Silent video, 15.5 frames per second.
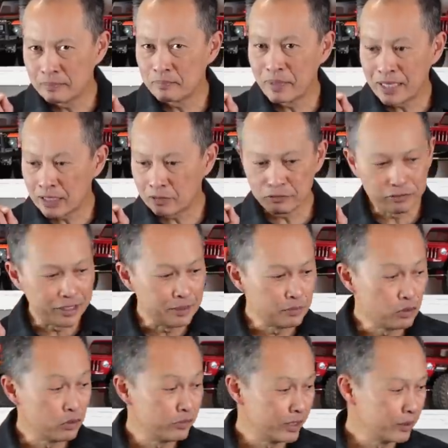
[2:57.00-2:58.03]
make it free
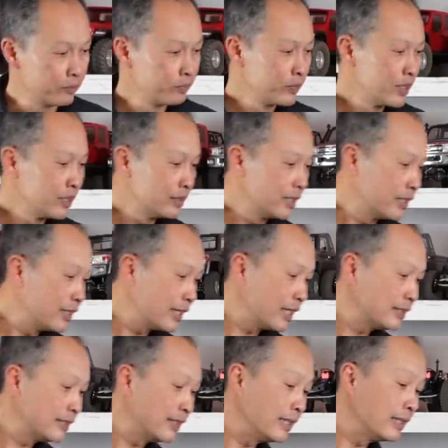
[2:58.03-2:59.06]
moving. The other thing
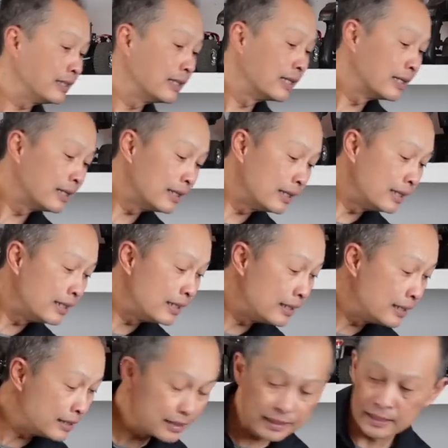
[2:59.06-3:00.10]
I did
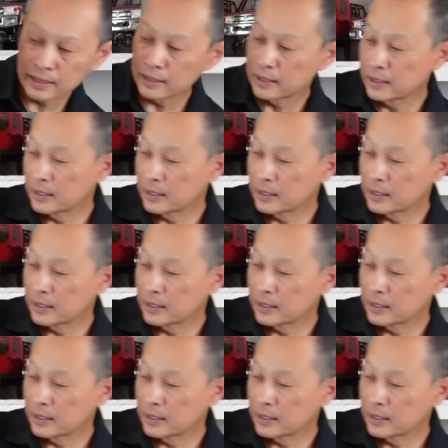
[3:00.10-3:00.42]
is